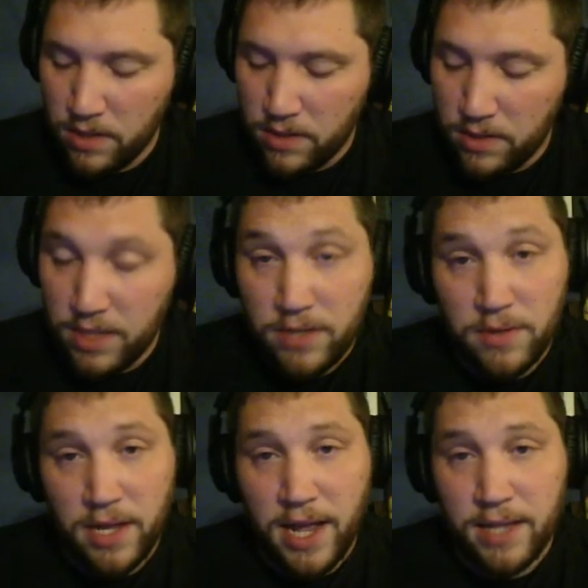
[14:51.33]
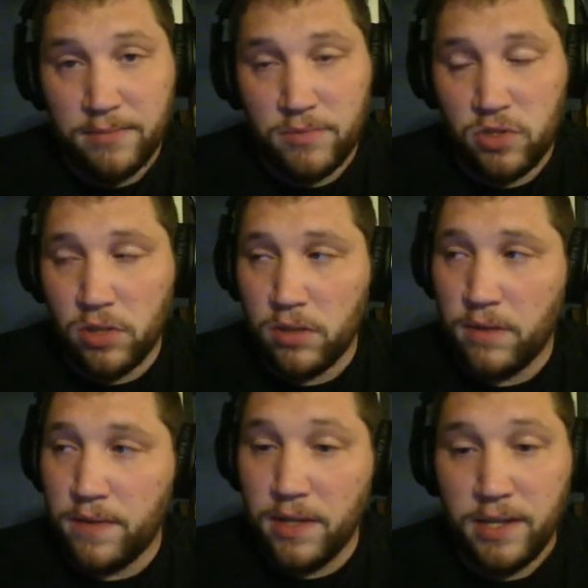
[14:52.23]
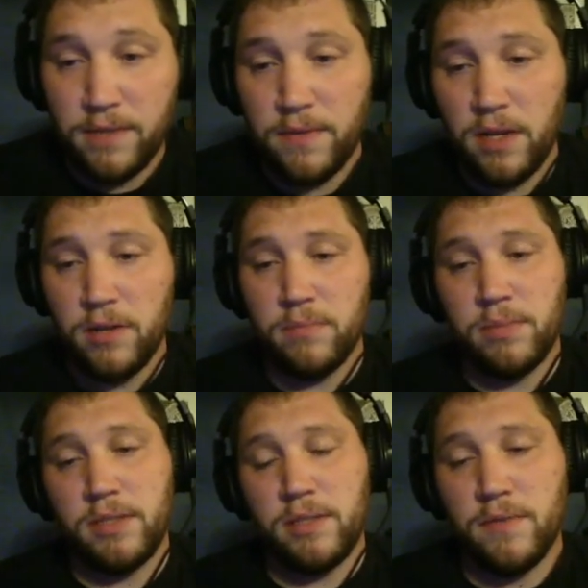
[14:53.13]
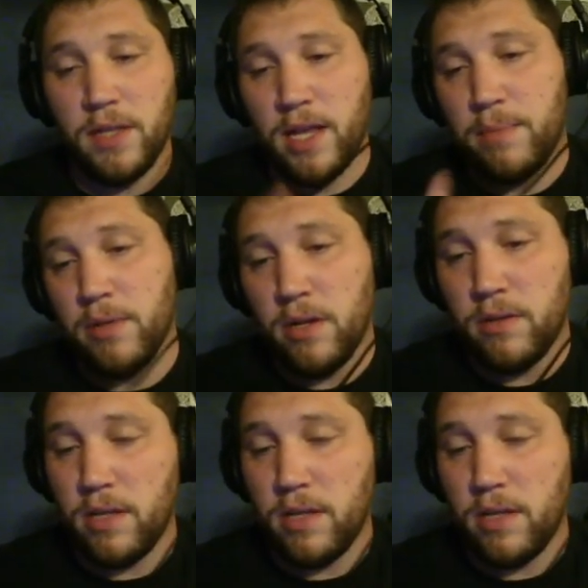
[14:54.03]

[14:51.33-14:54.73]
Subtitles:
that's what I got. So if you liked the video, please leave a like below.